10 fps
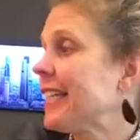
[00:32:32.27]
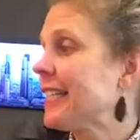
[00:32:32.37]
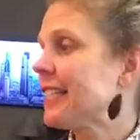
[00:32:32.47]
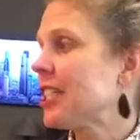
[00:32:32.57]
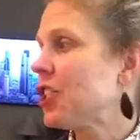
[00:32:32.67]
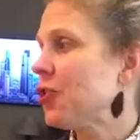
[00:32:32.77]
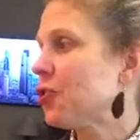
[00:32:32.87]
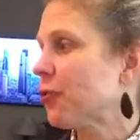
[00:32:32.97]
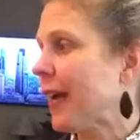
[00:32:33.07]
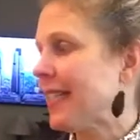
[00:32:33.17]
this
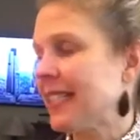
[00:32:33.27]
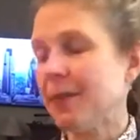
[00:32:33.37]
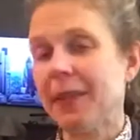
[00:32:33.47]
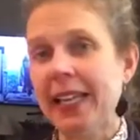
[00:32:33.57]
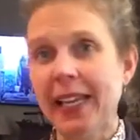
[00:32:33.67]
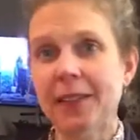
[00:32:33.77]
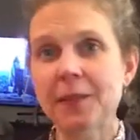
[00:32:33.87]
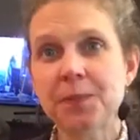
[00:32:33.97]
juice recipe.